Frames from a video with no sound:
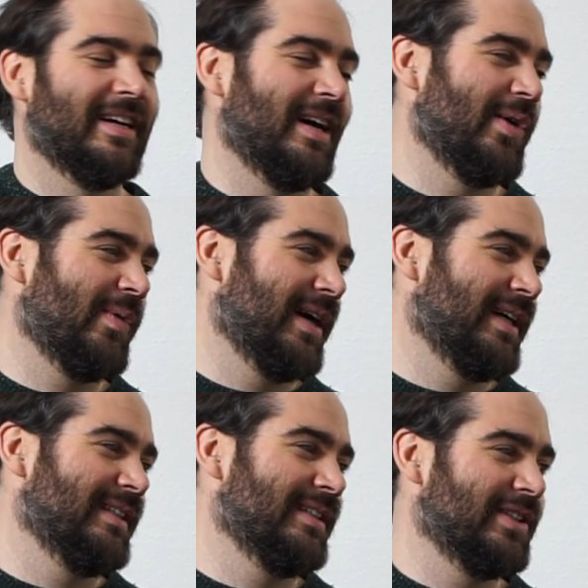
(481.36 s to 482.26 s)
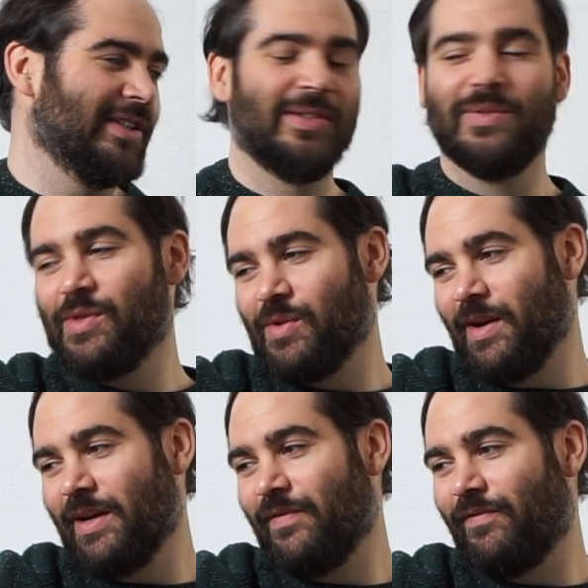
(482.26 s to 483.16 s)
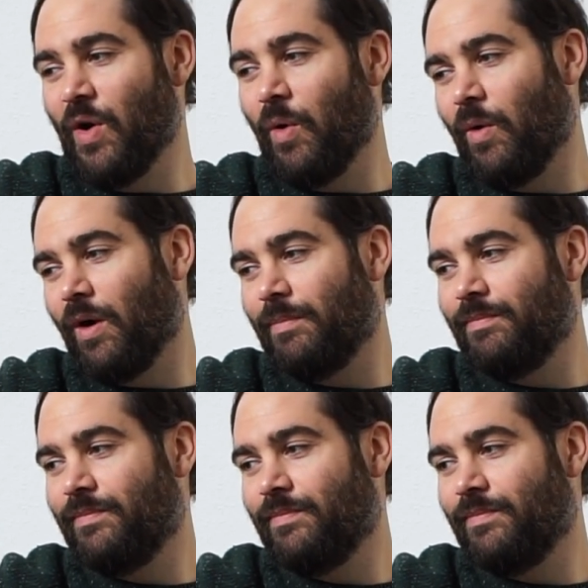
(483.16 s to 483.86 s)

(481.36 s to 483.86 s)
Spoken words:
1, 2, 3, 4.